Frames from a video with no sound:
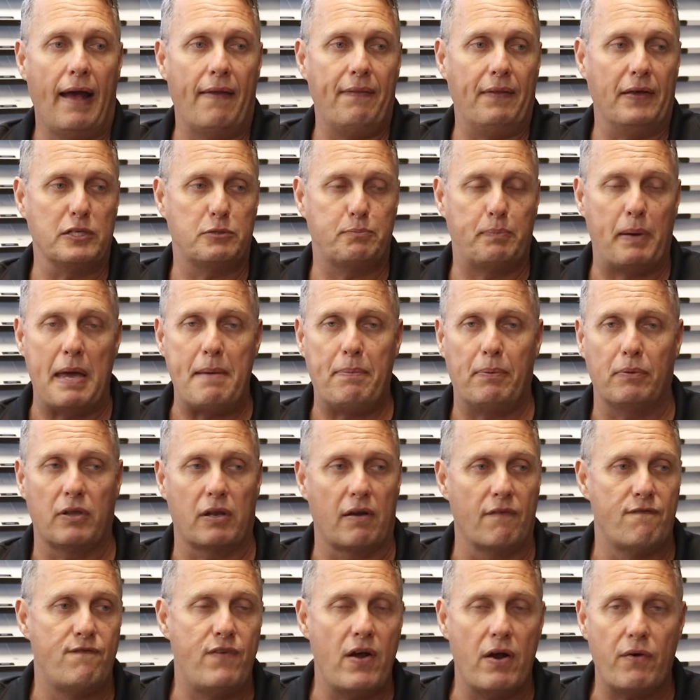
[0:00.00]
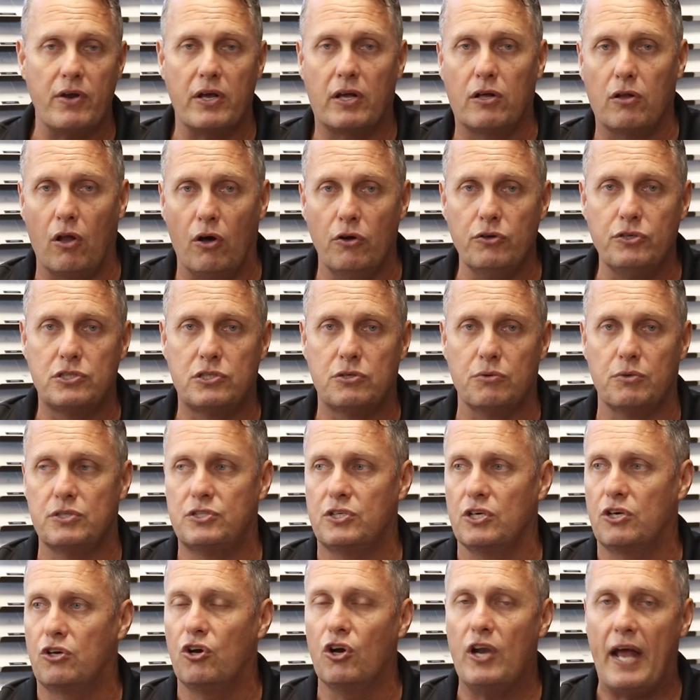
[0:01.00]
and there's people that are very close to
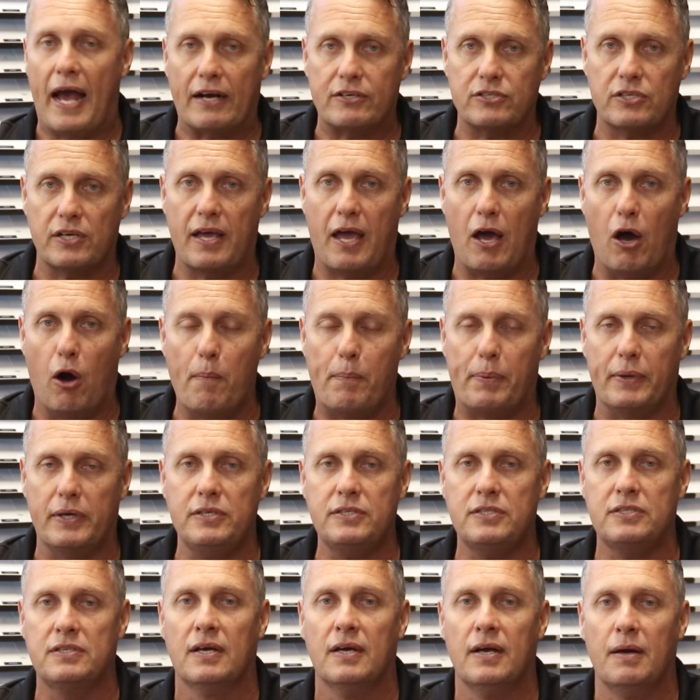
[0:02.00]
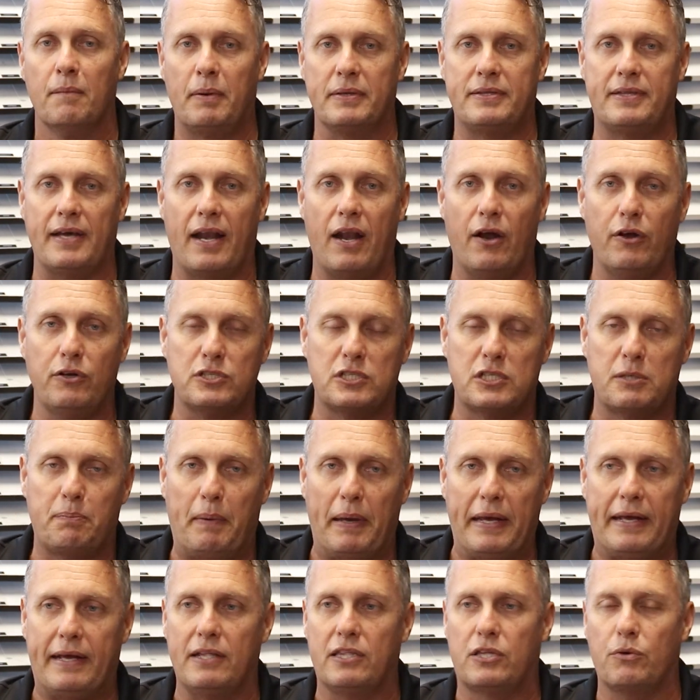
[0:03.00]
us that could actually help us, but they don't
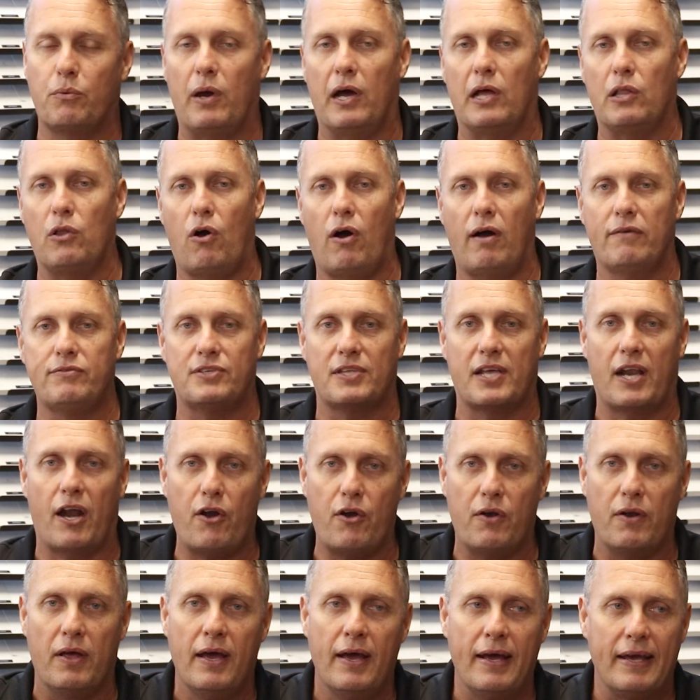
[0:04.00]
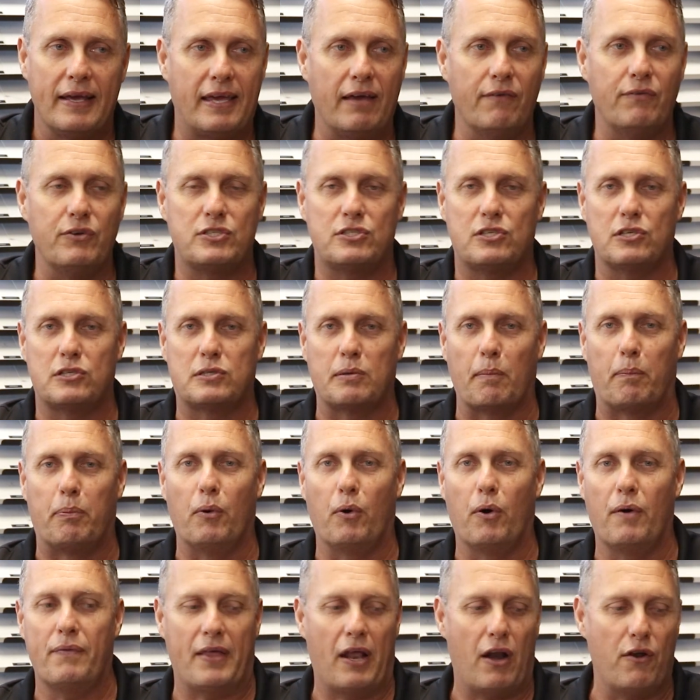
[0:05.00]
speak into our lives and they don't give us the
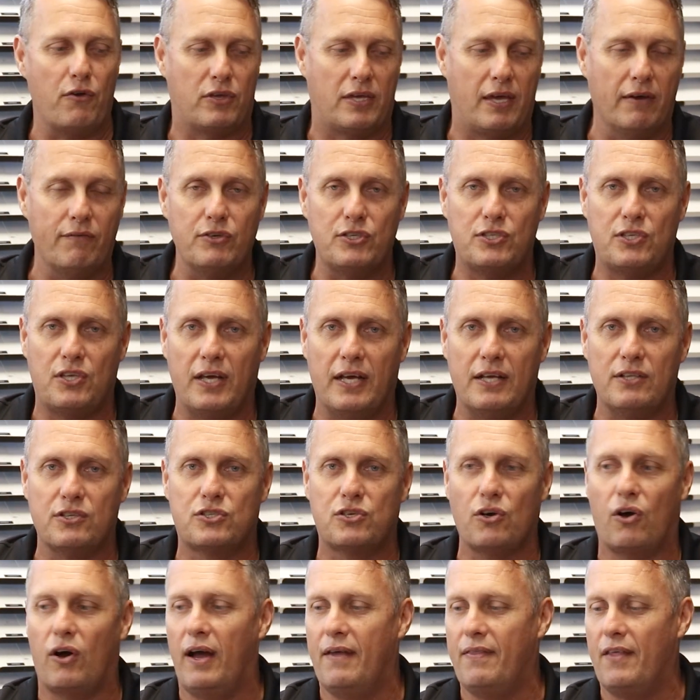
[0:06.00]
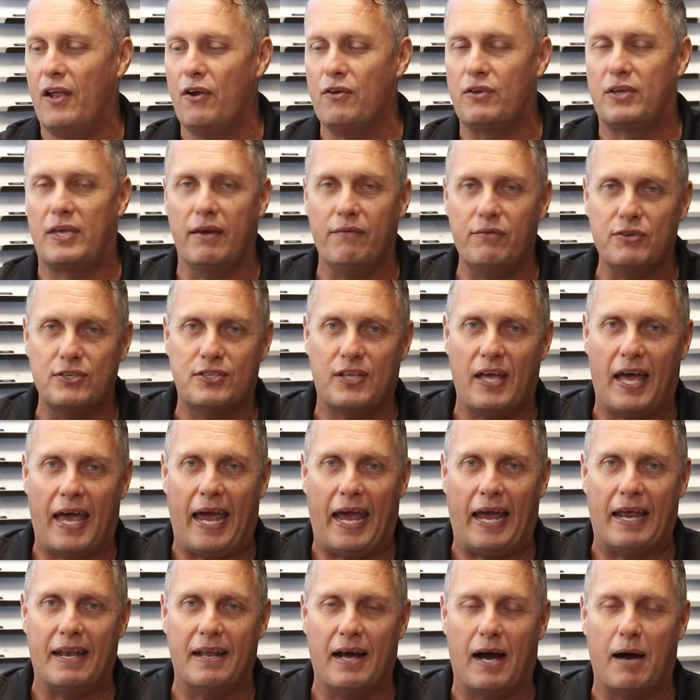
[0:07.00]
support and they don't give us the insight and they don't give us the
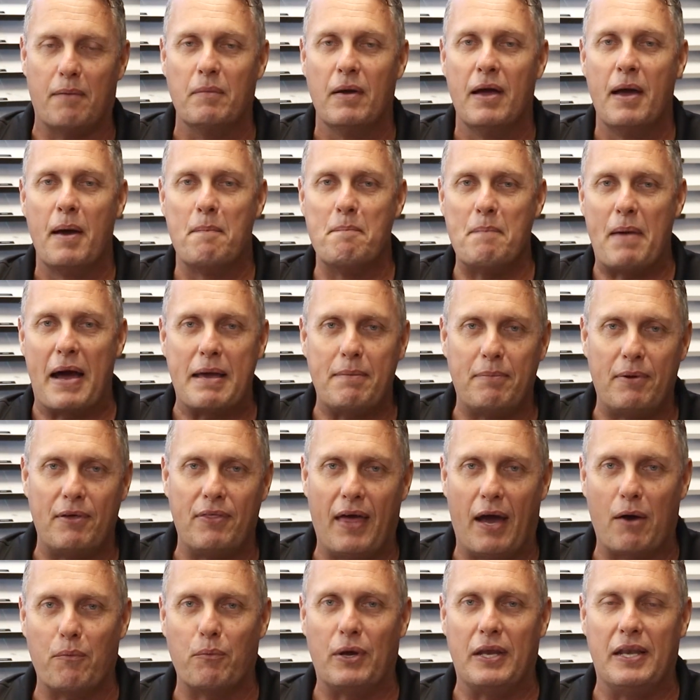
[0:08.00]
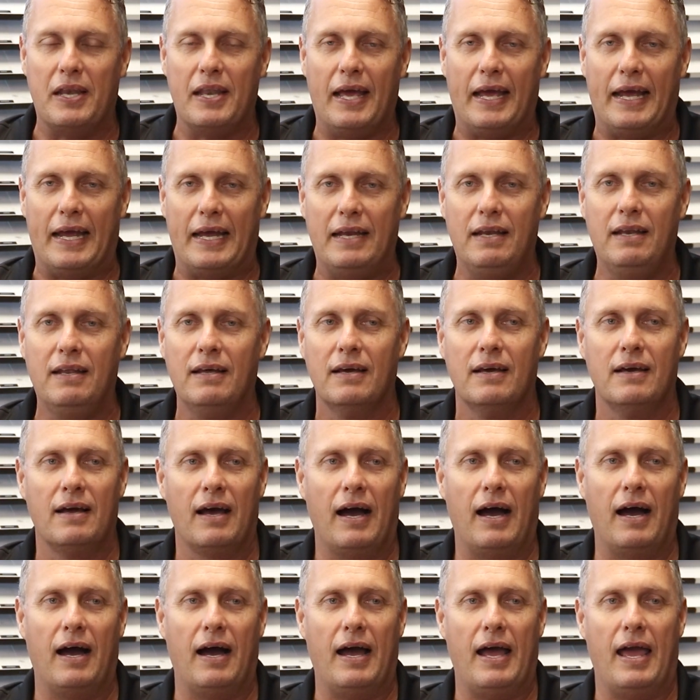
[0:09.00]
hand up maybe that we need.
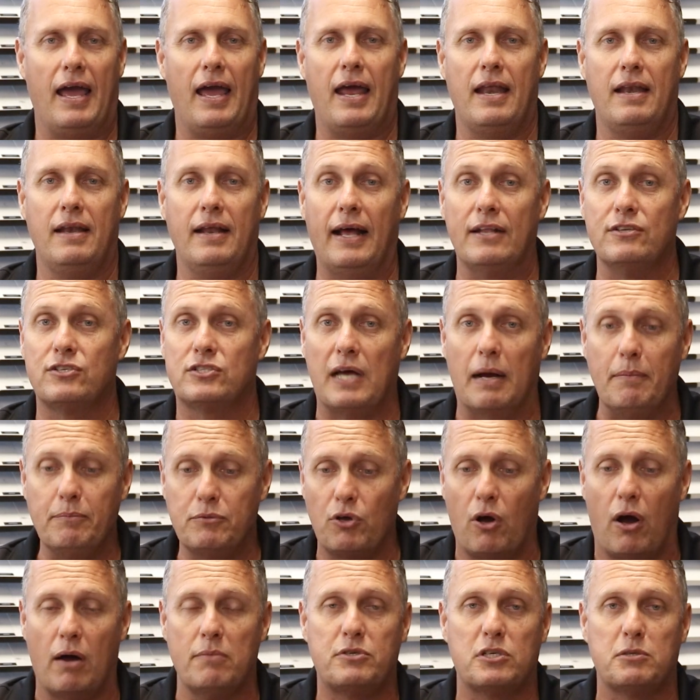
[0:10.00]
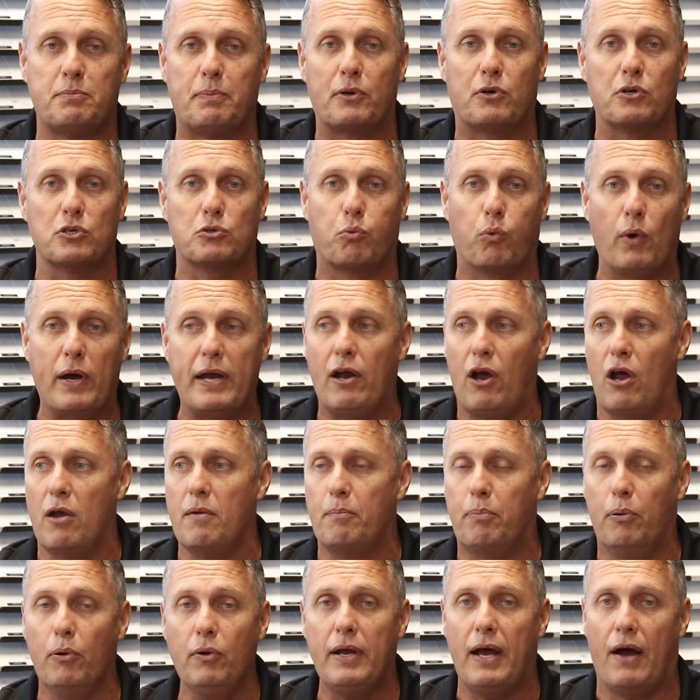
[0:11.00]
Uh, and and sometimes it's because we
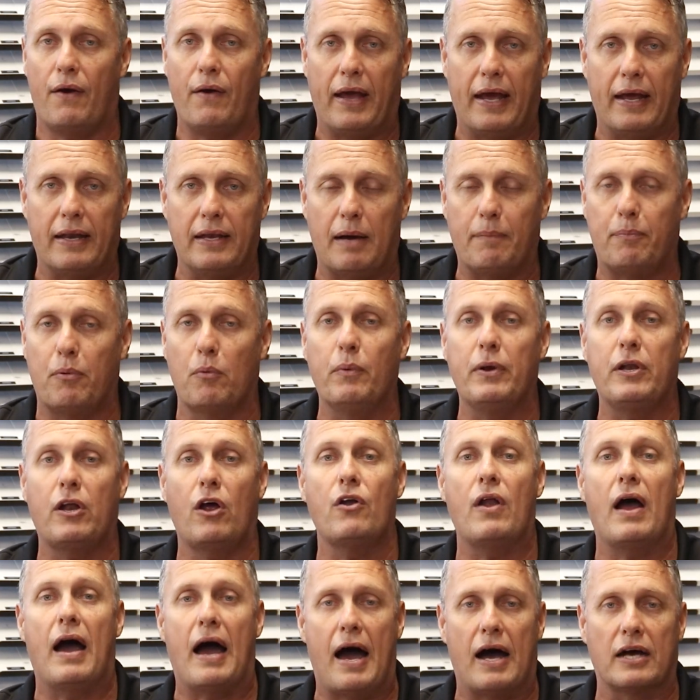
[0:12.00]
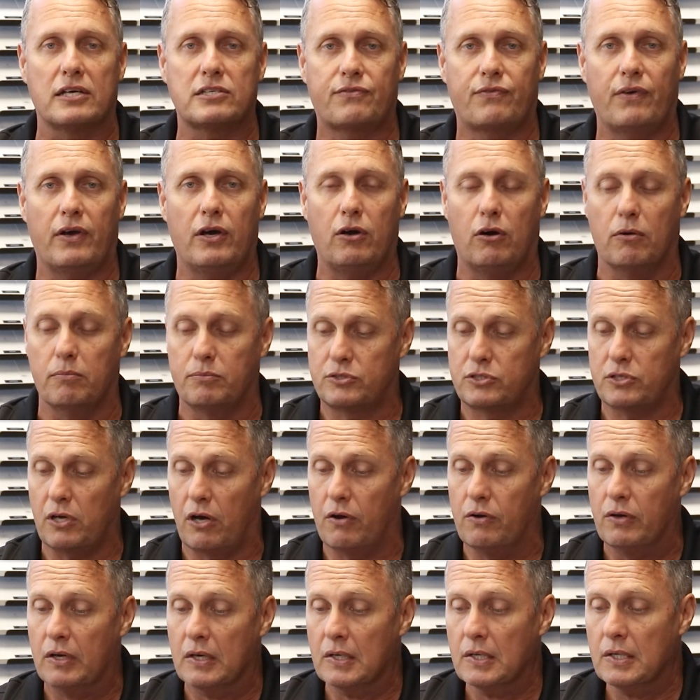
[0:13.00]
don't put our hand up and we don't ask for help.
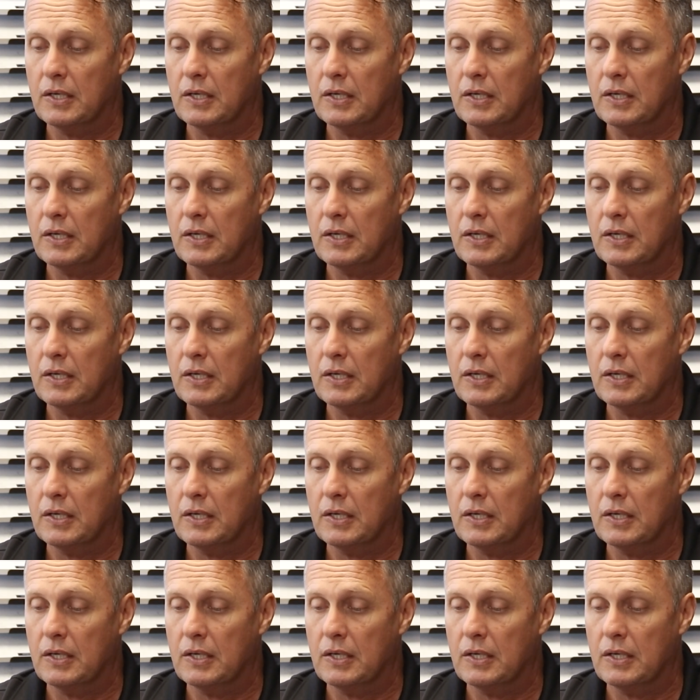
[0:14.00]
So